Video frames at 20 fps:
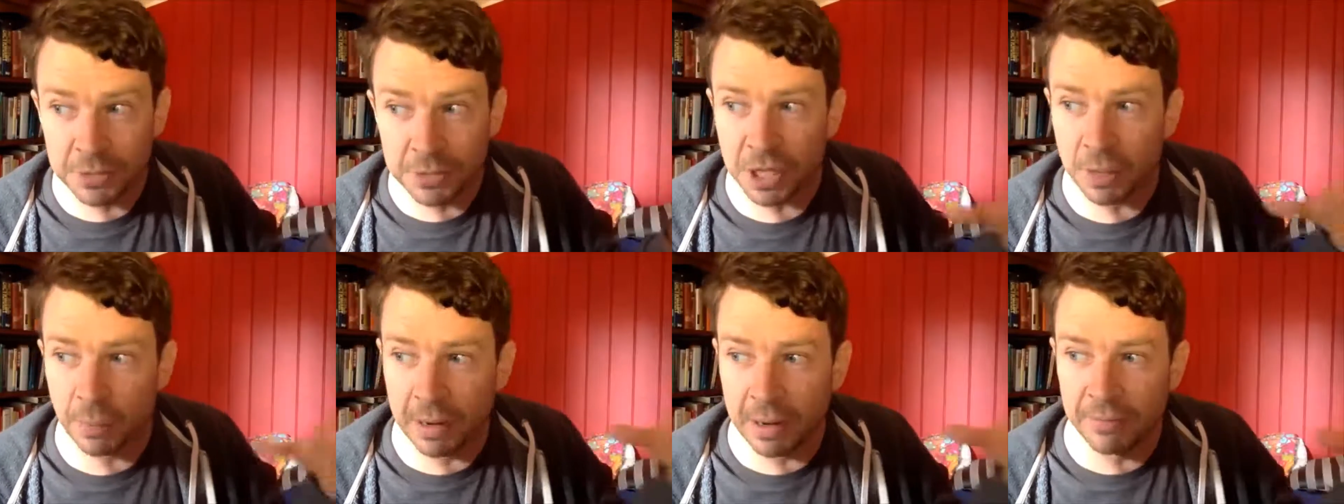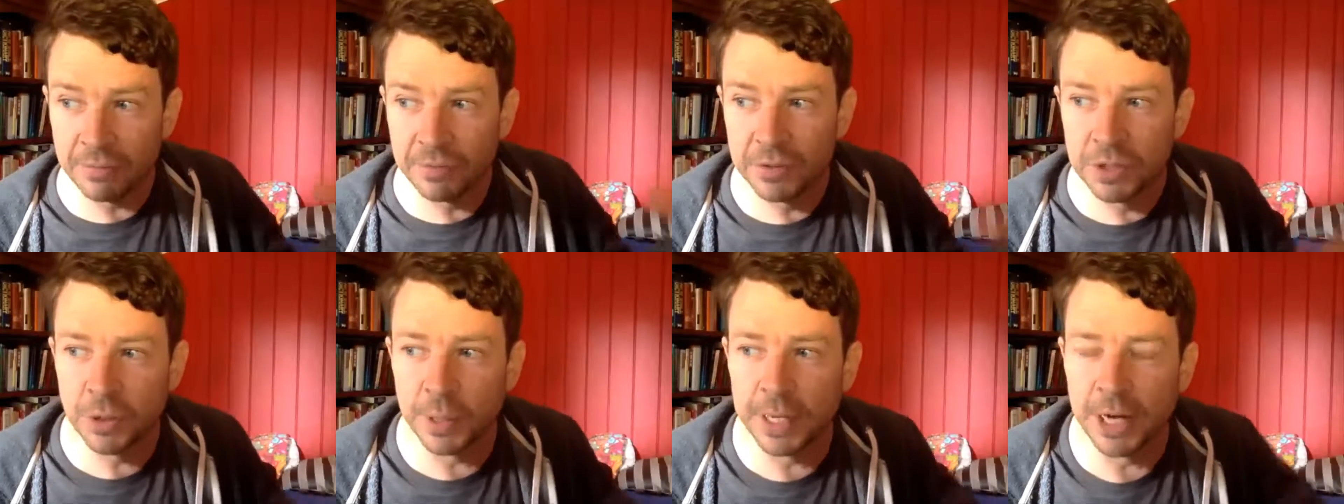So we're
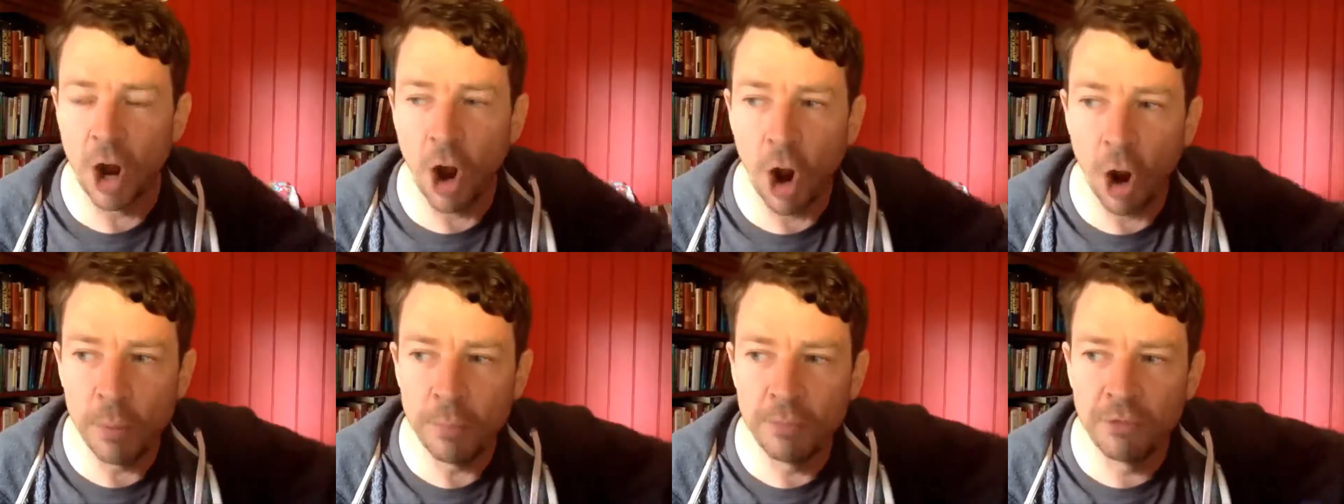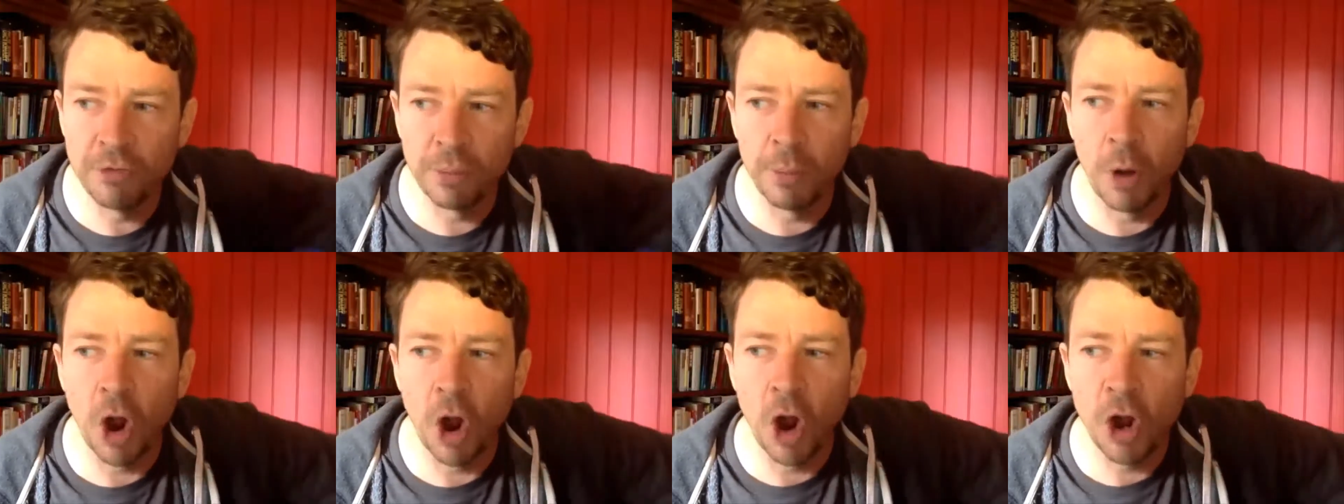doing a Hope
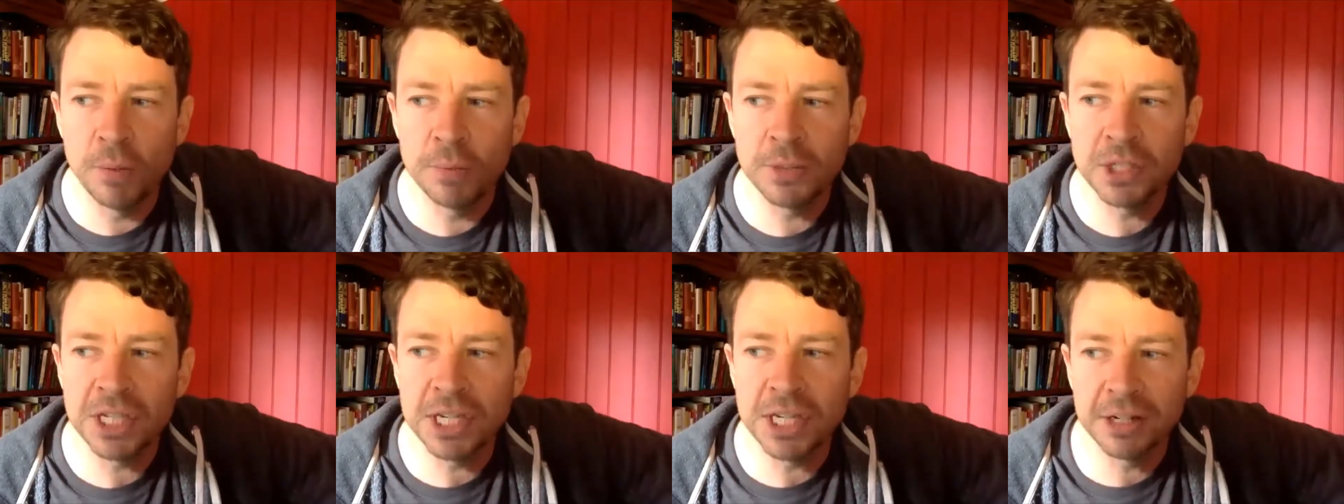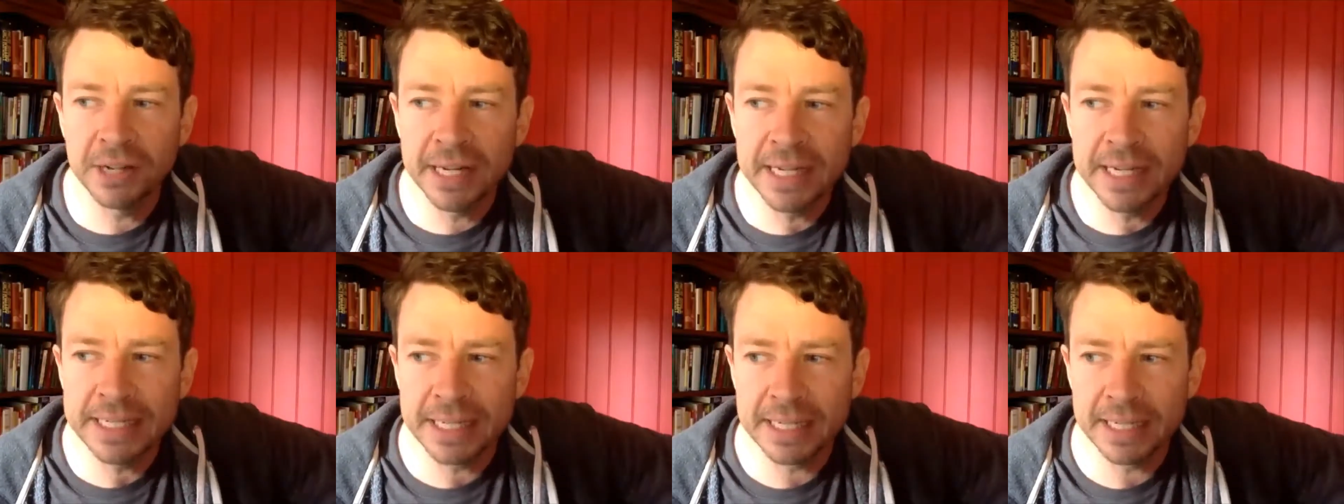from Home
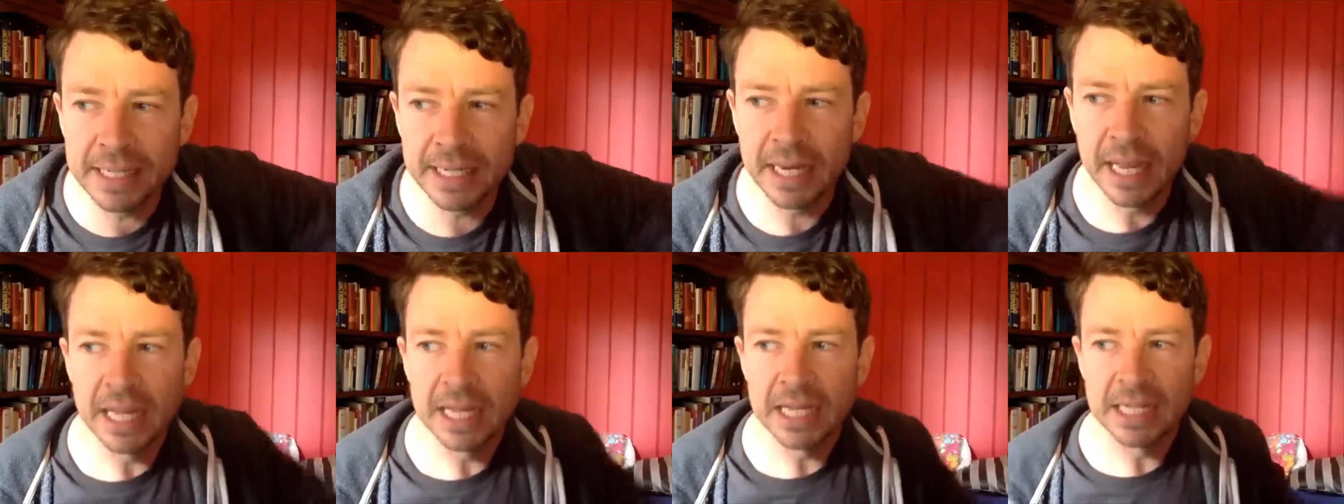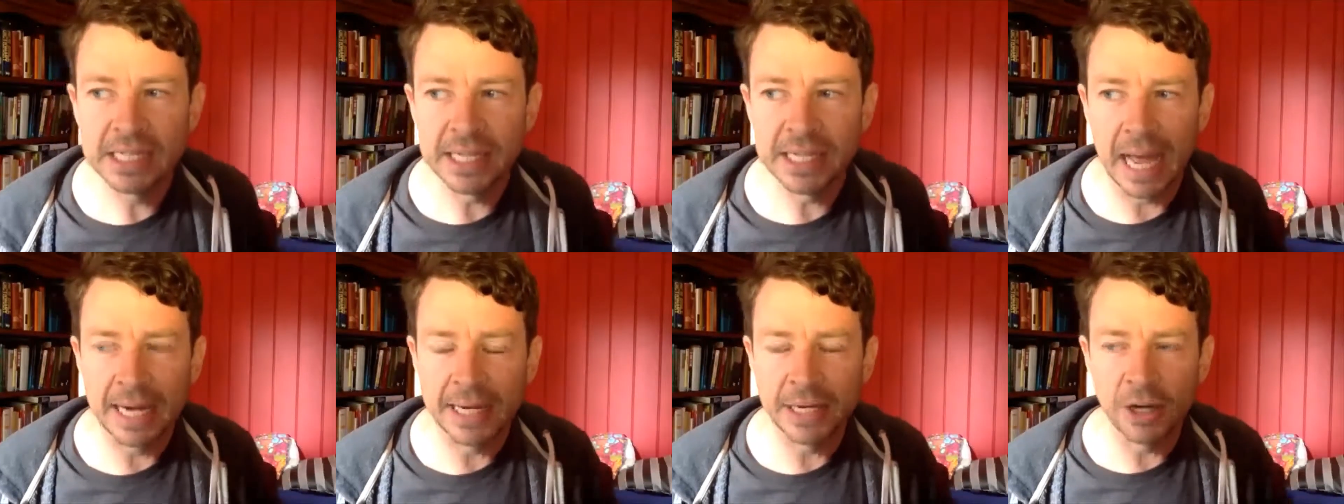series and
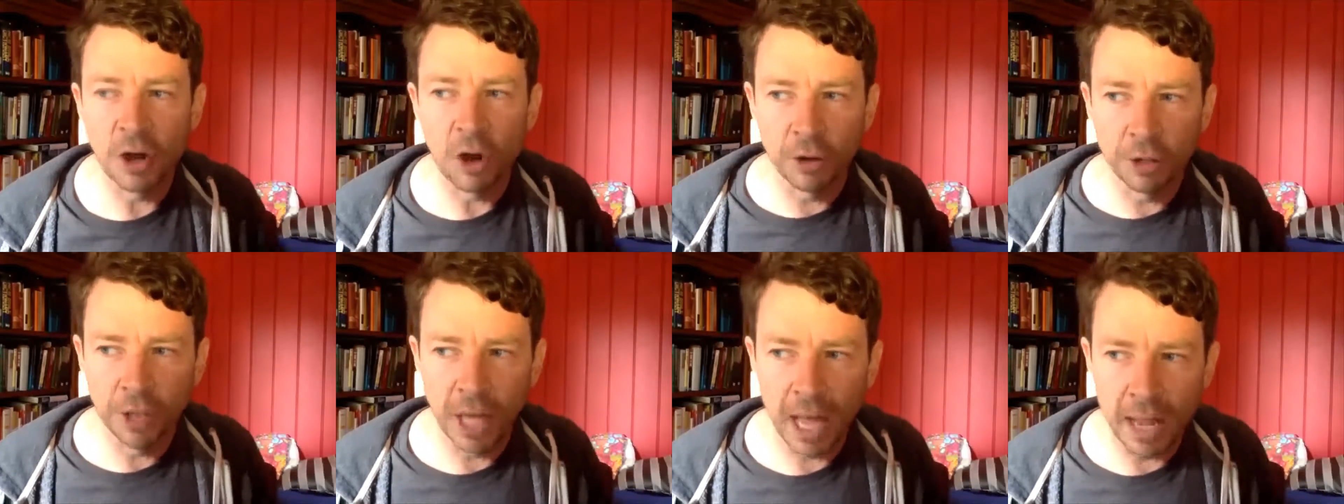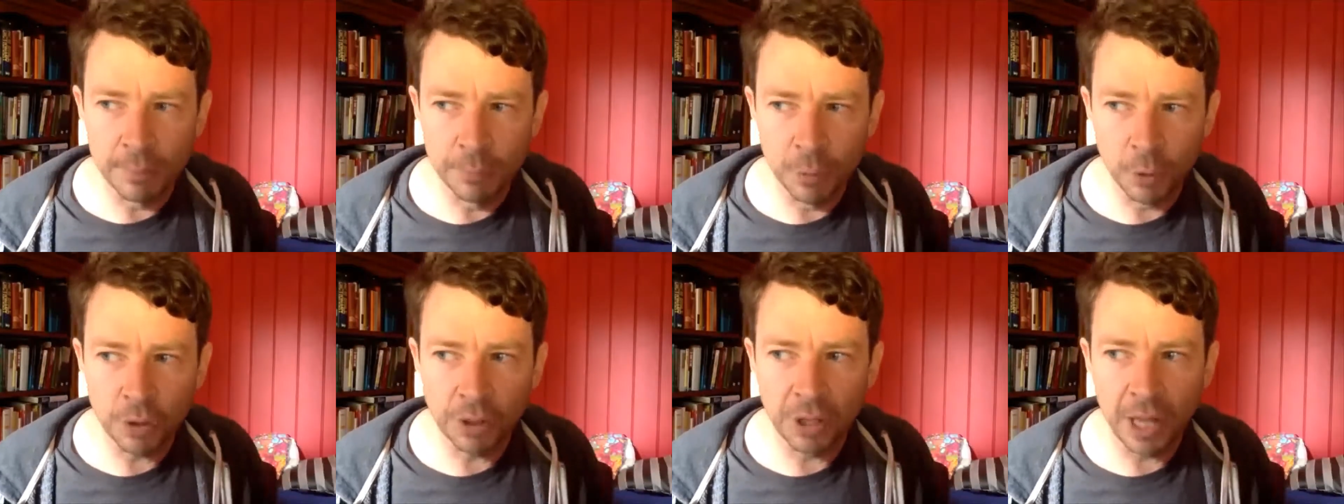starting online
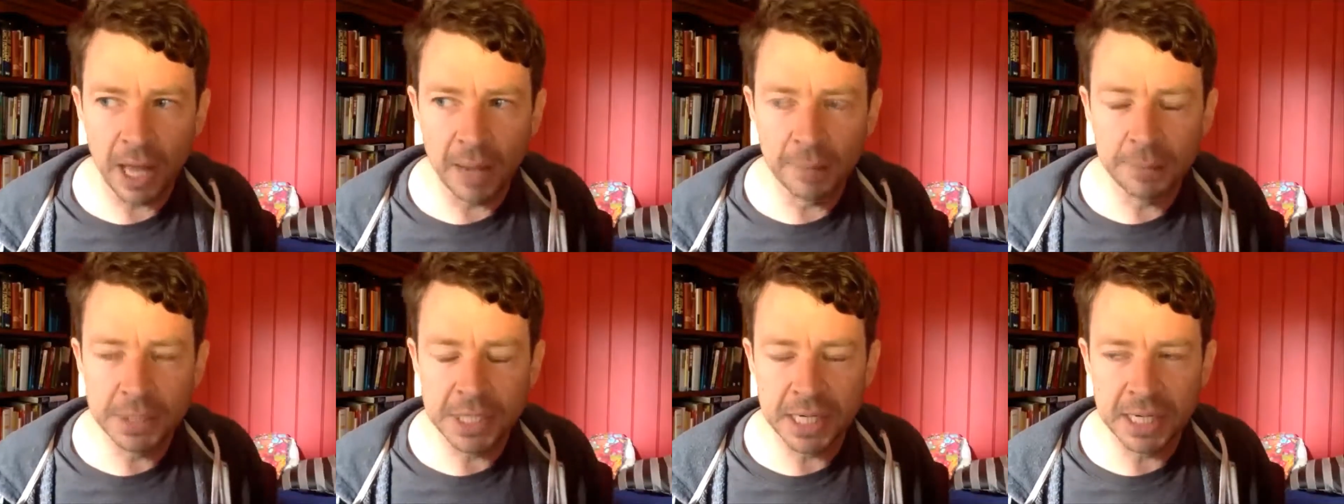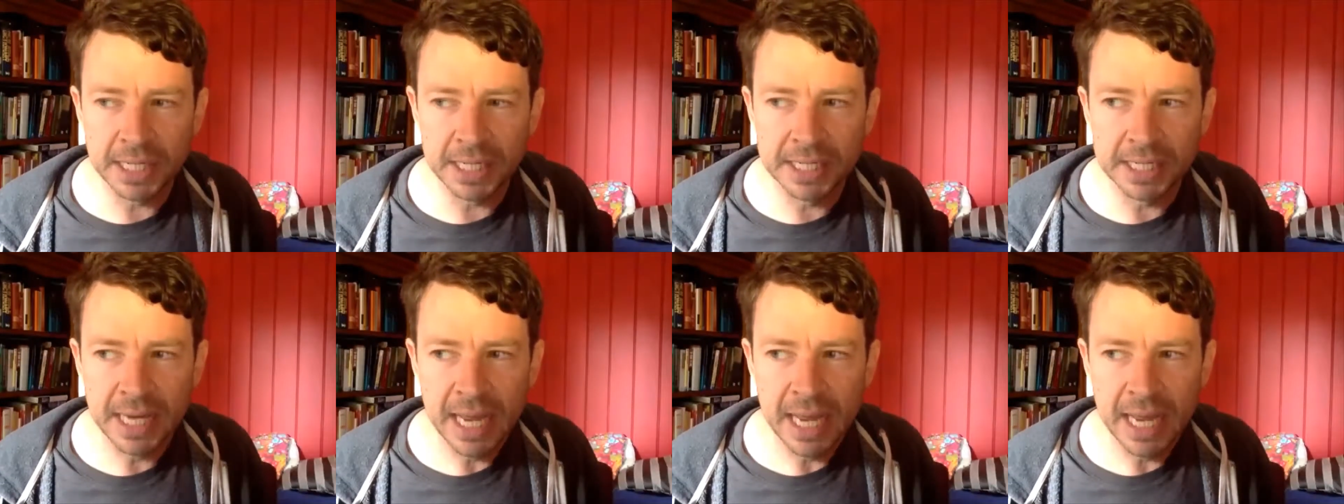book clubs and